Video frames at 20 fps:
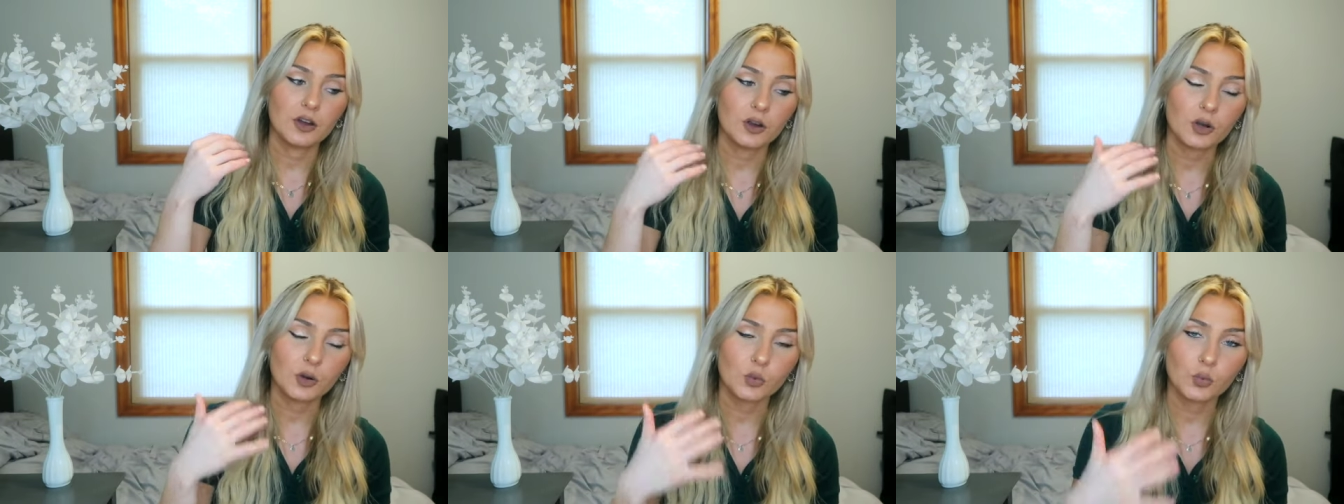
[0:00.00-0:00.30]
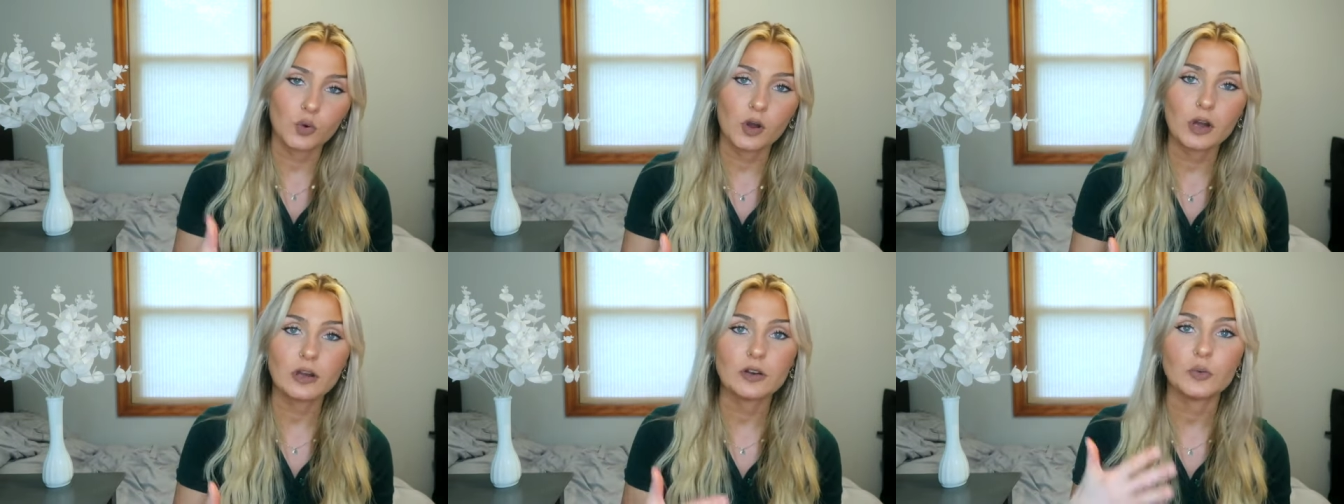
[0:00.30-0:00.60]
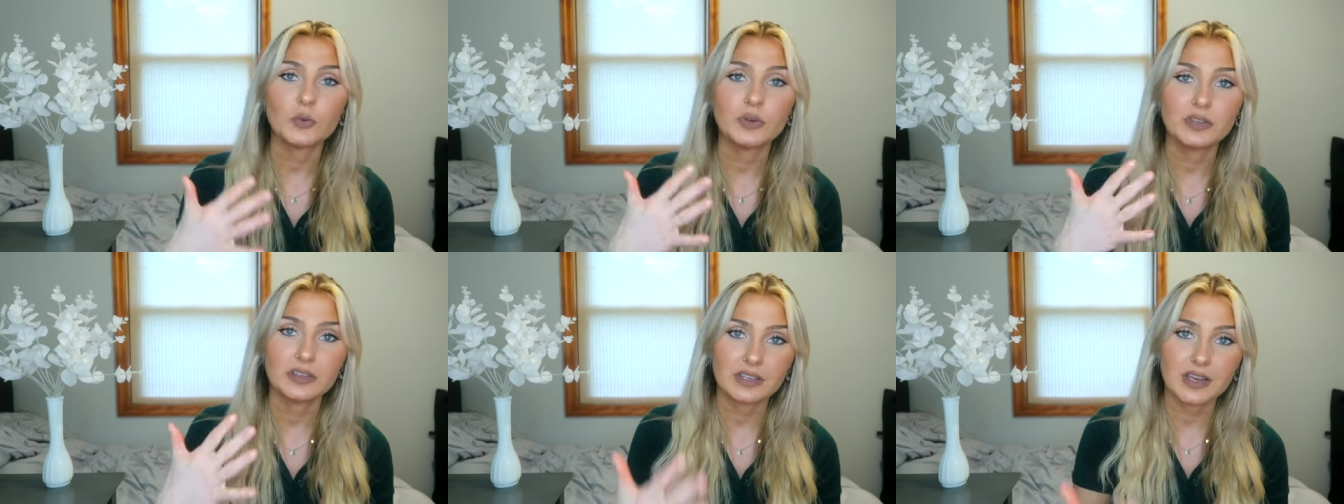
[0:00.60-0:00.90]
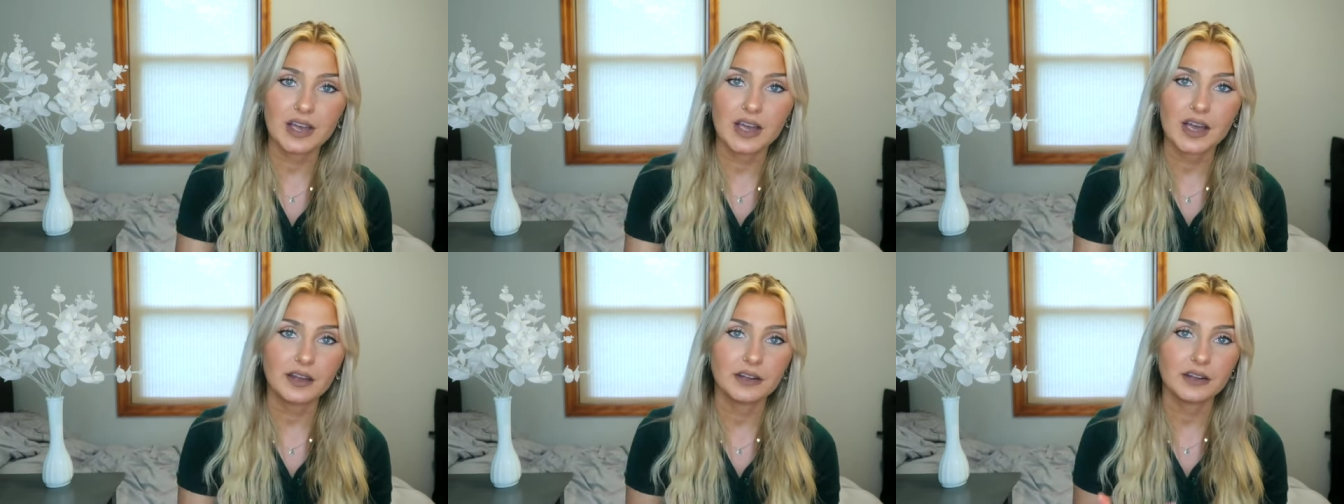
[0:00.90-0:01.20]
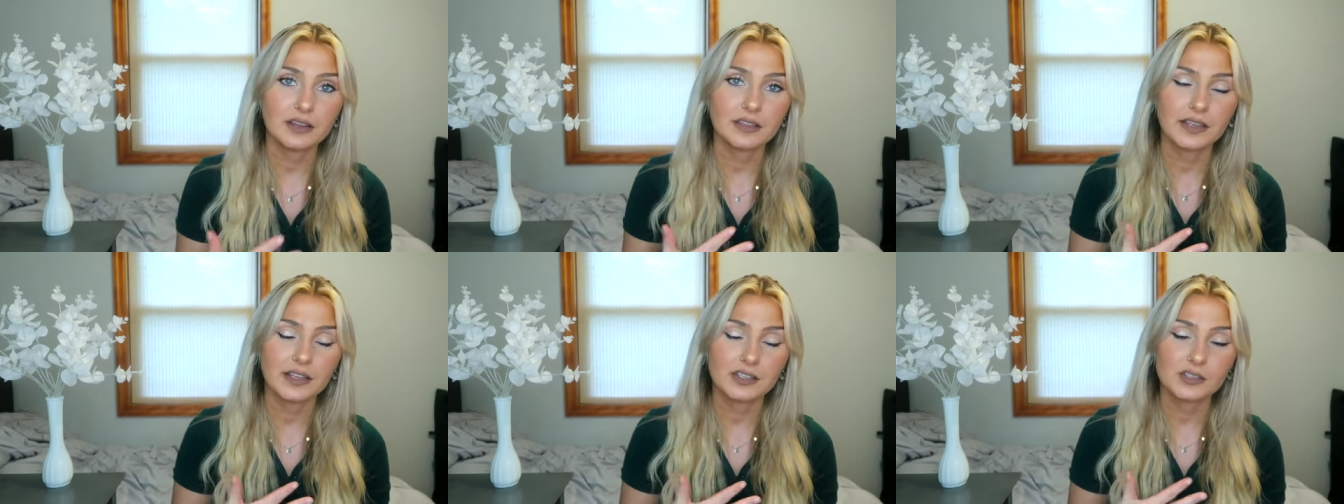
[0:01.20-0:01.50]
our walk with
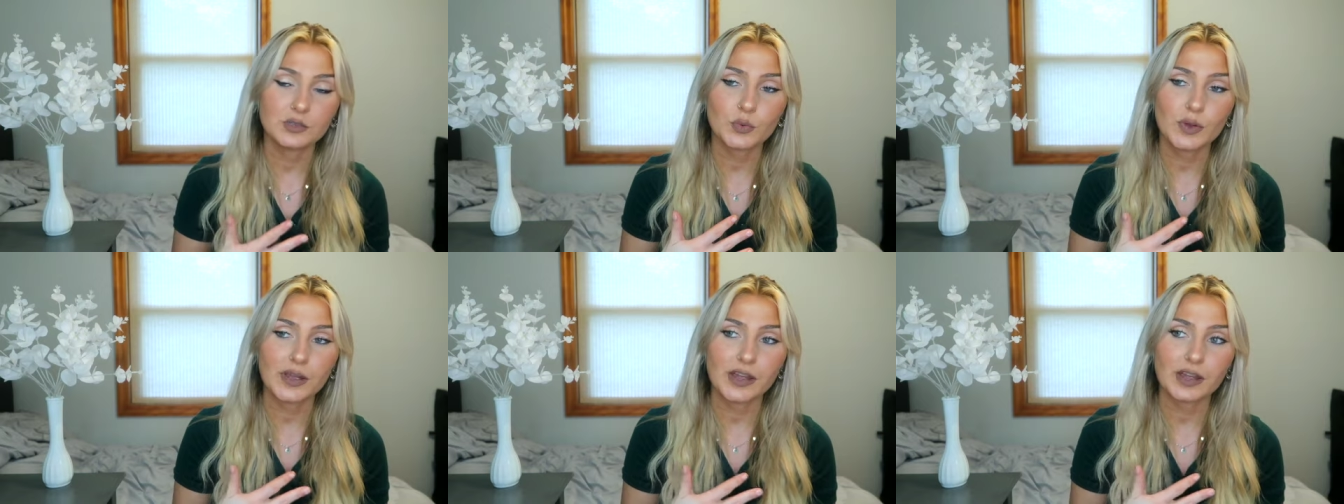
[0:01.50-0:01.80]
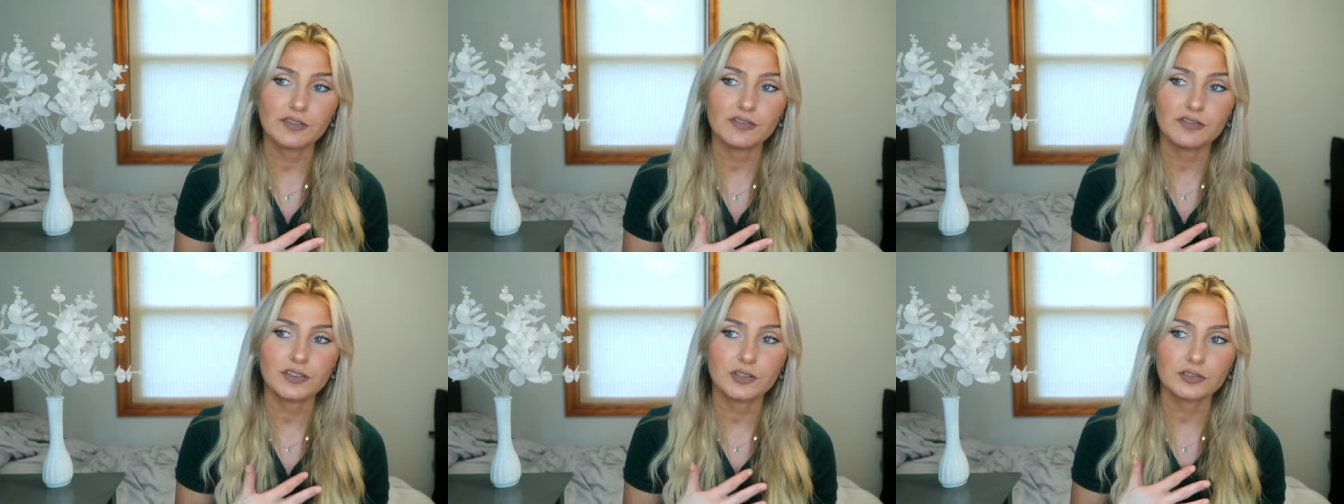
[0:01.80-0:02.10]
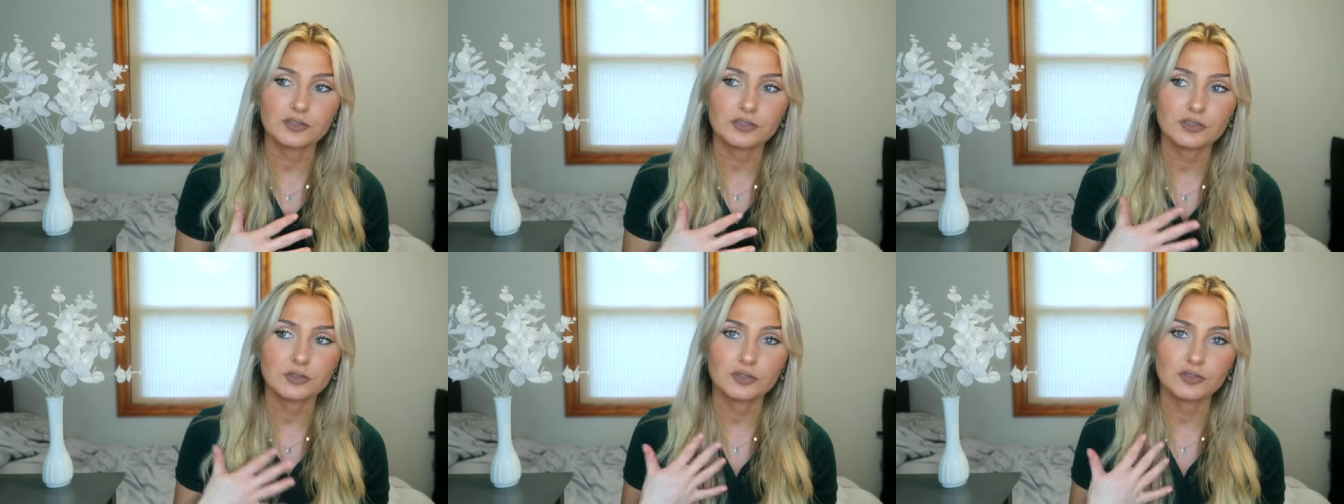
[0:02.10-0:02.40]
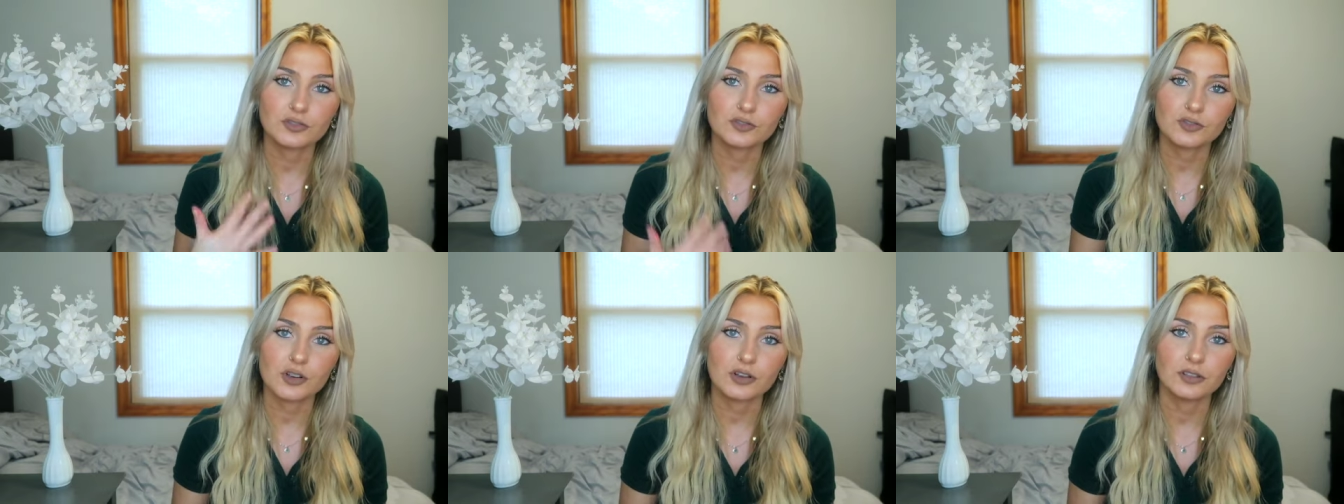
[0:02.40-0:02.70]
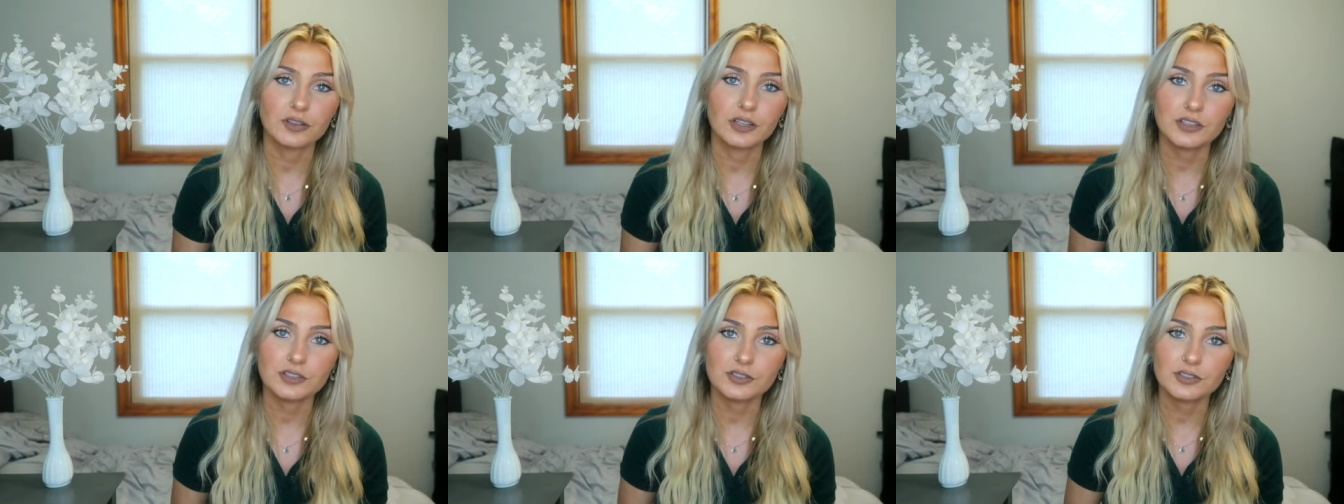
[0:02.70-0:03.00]
God and that's why I feel so
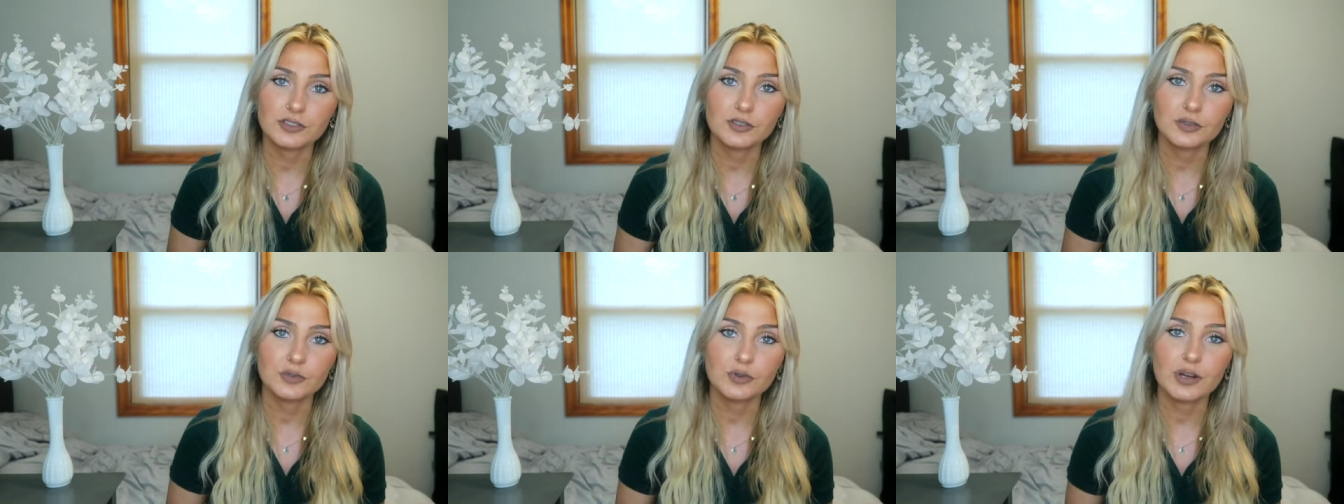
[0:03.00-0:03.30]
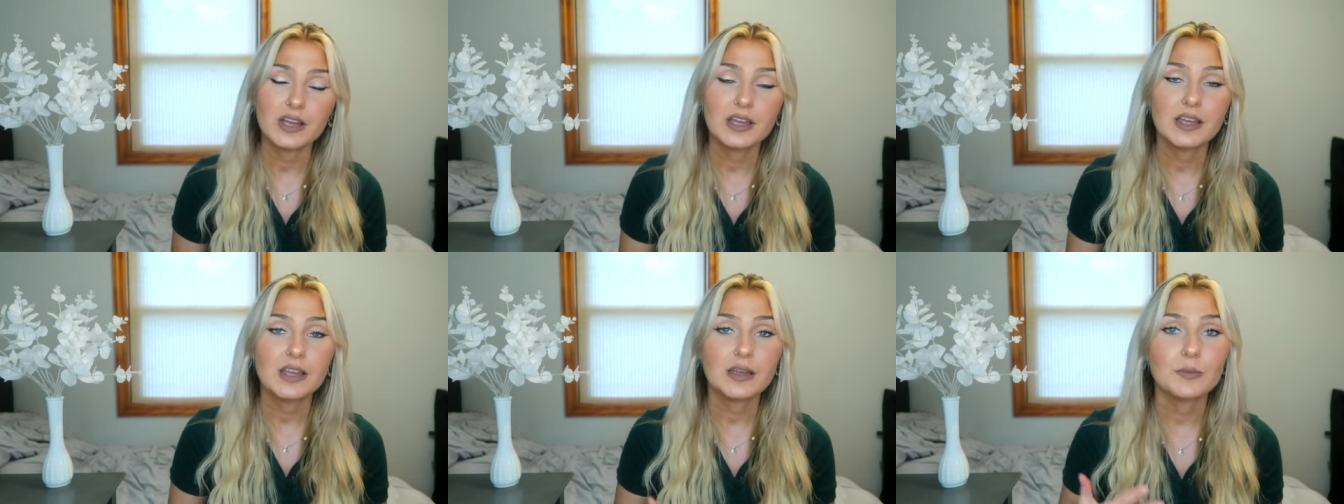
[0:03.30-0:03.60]
strongly to